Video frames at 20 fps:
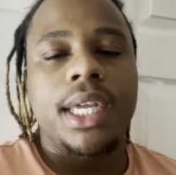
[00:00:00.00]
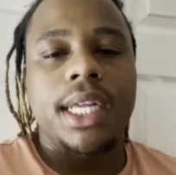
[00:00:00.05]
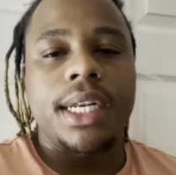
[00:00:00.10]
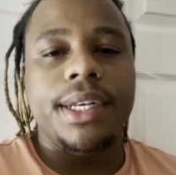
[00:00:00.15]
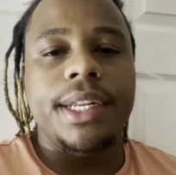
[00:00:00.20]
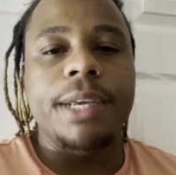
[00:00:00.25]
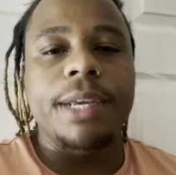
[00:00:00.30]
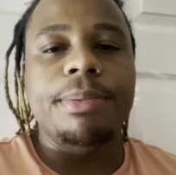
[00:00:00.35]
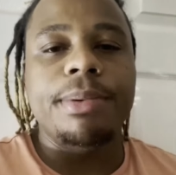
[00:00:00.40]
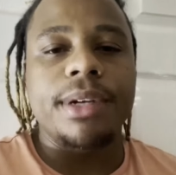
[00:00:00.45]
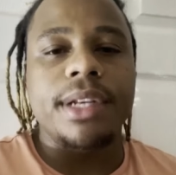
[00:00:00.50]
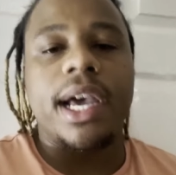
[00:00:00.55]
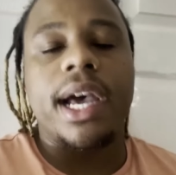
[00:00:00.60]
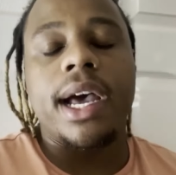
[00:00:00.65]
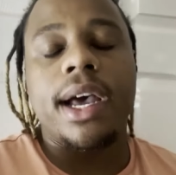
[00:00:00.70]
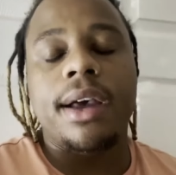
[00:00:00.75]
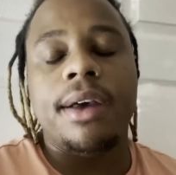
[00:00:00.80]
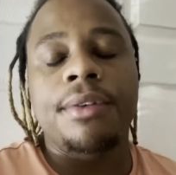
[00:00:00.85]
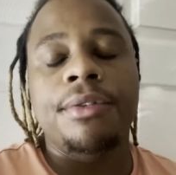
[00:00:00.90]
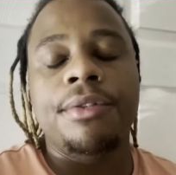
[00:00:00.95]
deeper
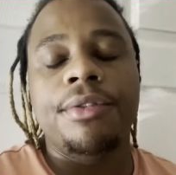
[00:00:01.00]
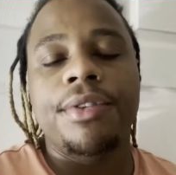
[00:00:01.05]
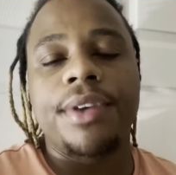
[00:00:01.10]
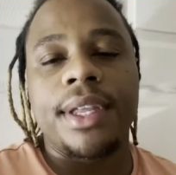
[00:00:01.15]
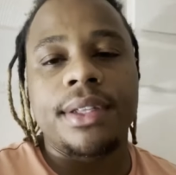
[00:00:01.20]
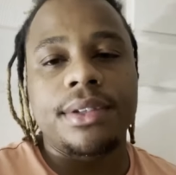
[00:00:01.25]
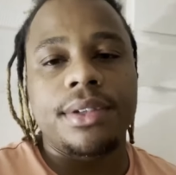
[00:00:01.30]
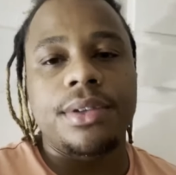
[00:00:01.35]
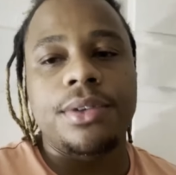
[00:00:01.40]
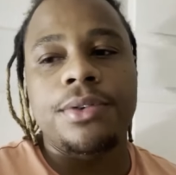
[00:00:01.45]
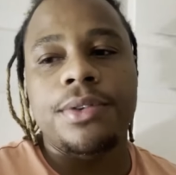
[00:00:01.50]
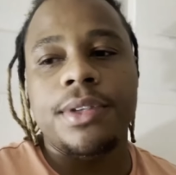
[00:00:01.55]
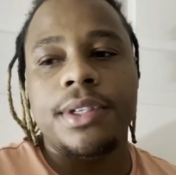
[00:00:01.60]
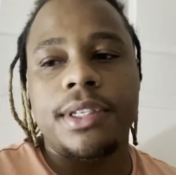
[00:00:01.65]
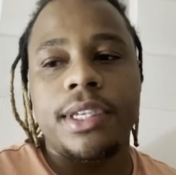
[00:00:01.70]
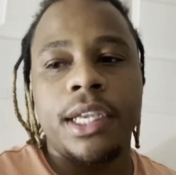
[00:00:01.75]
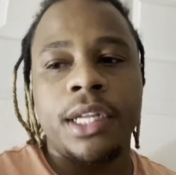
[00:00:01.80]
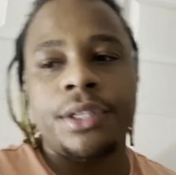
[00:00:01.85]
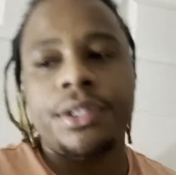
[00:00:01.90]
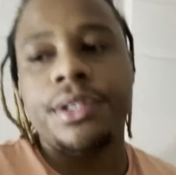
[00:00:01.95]
dive into the
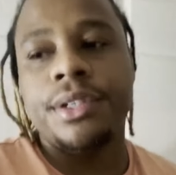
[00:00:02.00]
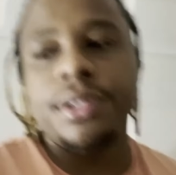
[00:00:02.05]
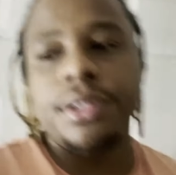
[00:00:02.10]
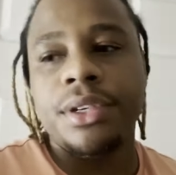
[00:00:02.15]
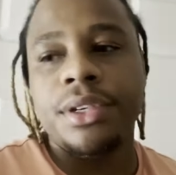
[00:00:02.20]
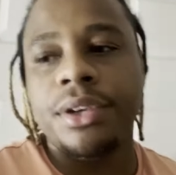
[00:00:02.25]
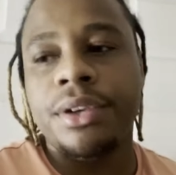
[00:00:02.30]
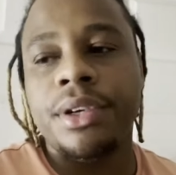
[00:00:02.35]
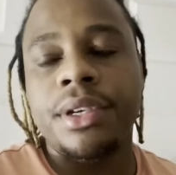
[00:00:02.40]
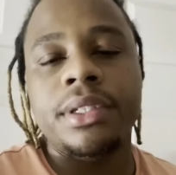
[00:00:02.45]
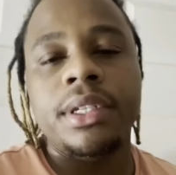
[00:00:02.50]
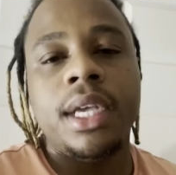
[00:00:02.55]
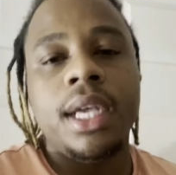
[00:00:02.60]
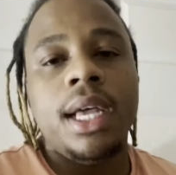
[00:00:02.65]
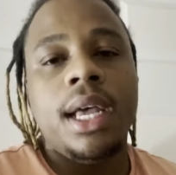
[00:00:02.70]
Signature Series.